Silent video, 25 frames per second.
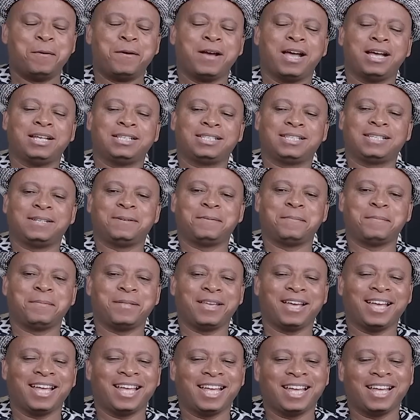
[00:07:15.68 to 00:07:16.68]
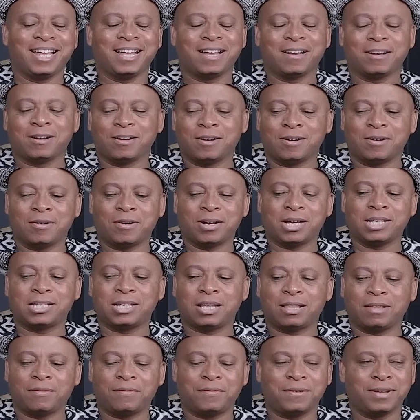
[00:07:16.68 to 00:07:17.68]
Uyazi,
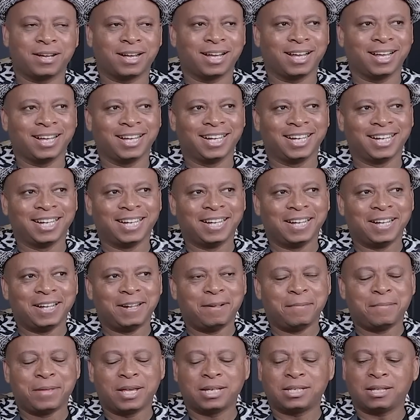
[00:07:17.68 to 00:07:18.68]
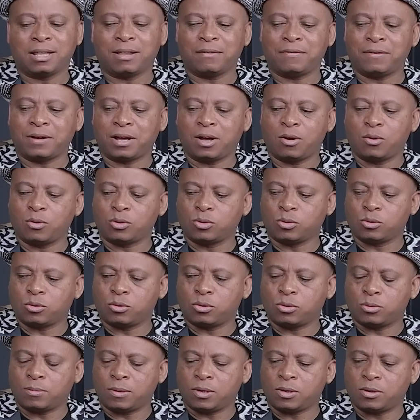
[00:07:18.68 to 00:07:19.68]
eSouth Africa. eSouth Africa,
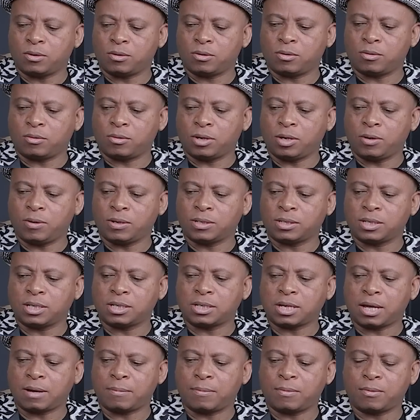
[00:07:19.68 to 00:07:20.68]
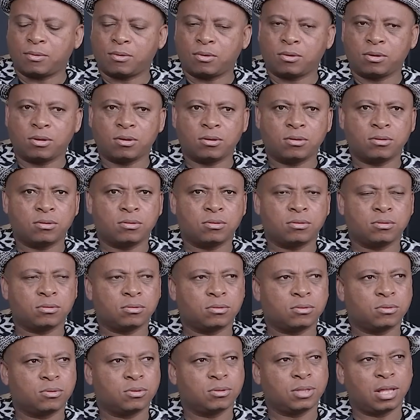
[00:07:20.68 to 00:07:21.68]
when was this up? Ngo
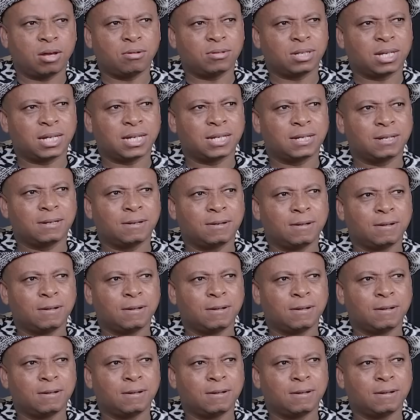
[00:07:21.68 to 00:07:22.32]
2000.